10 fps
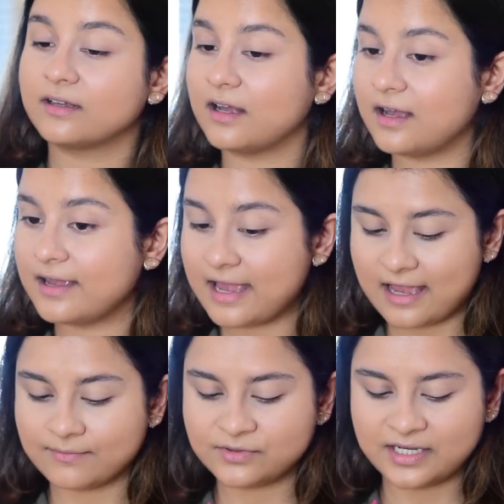I
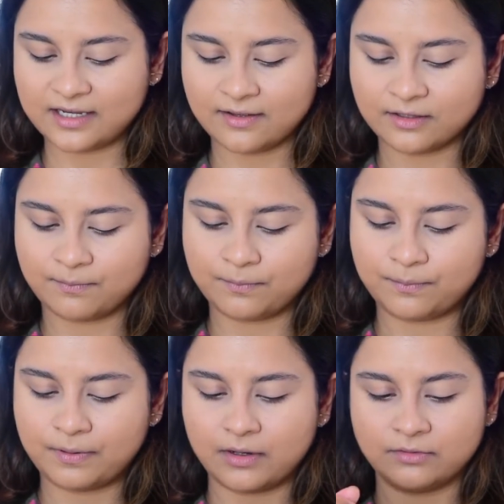am taking the
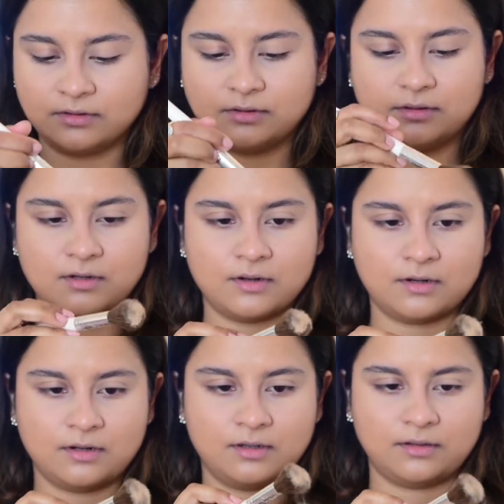powder on
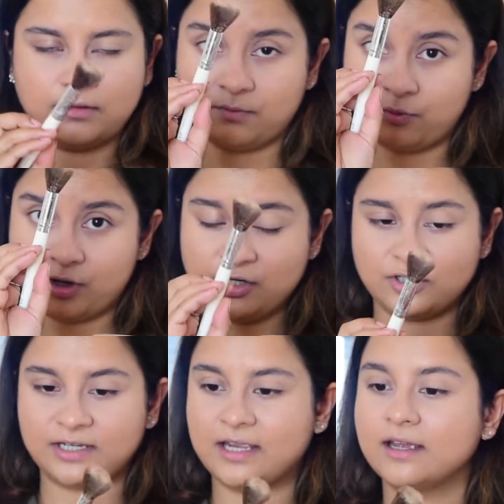the
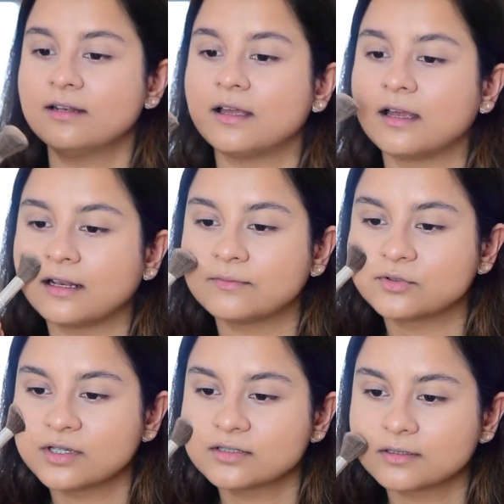brush again, and I'm
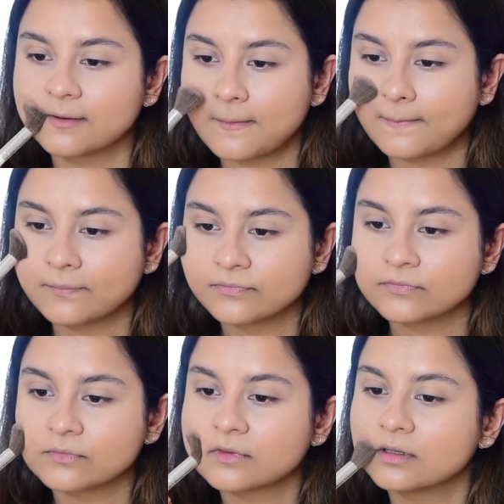just
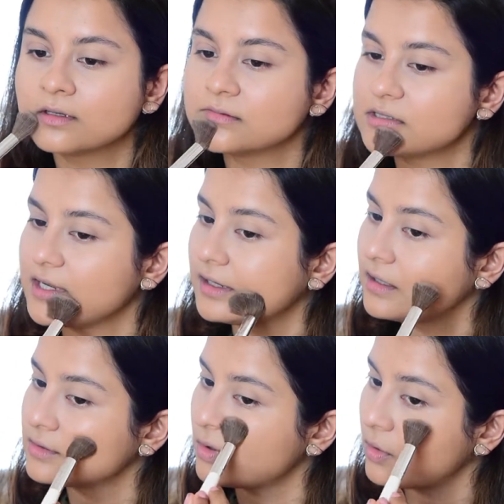
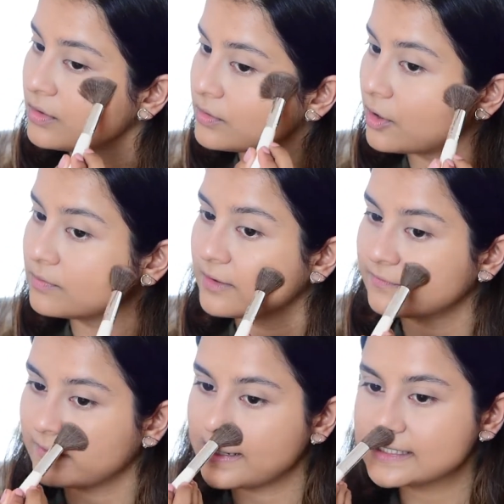taking it all around my
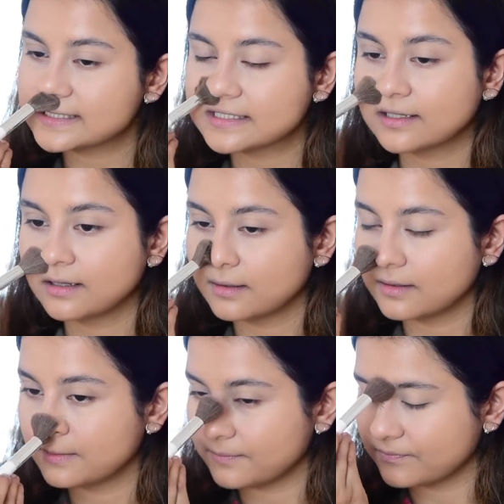face,
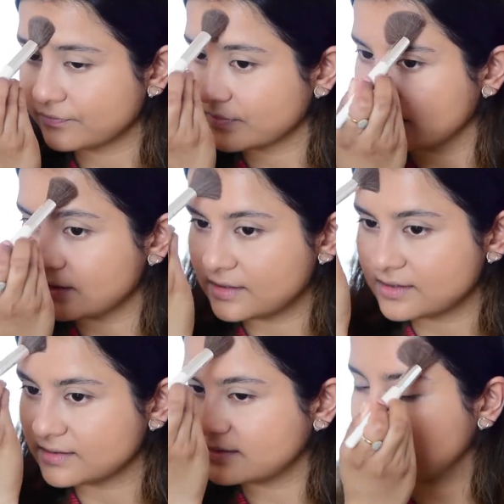
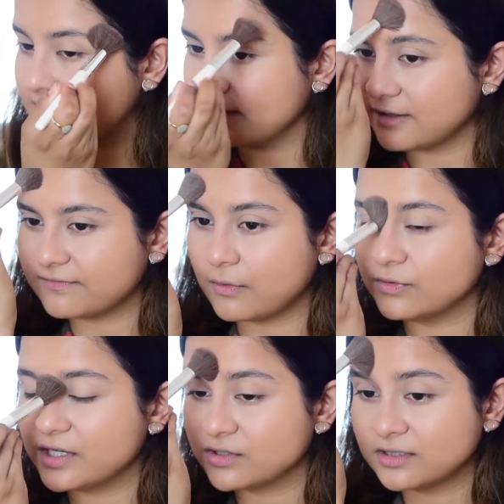setting the
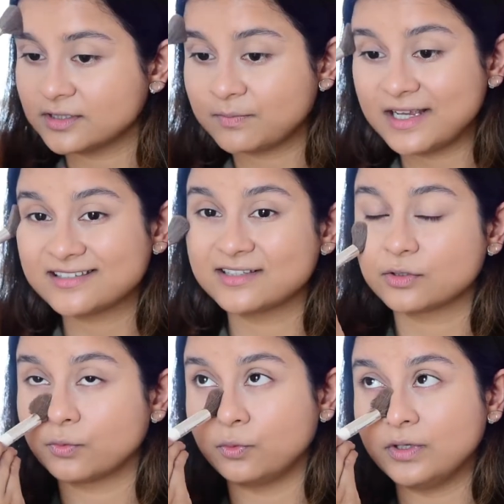foundation in place.
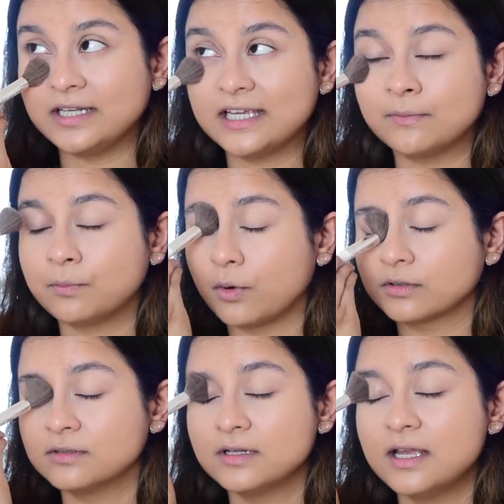It's really
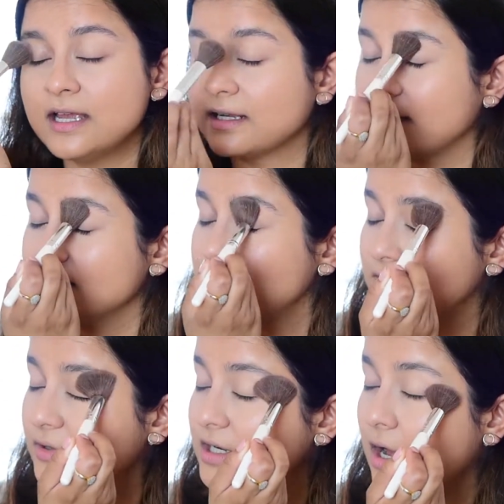important
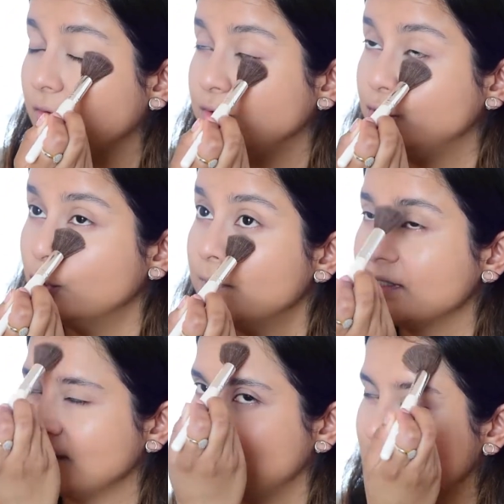considering how
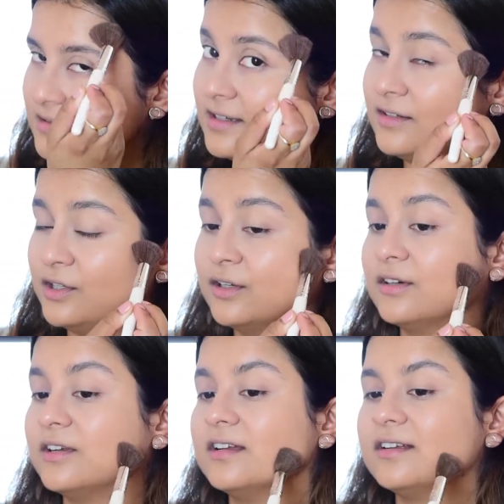humid it is in here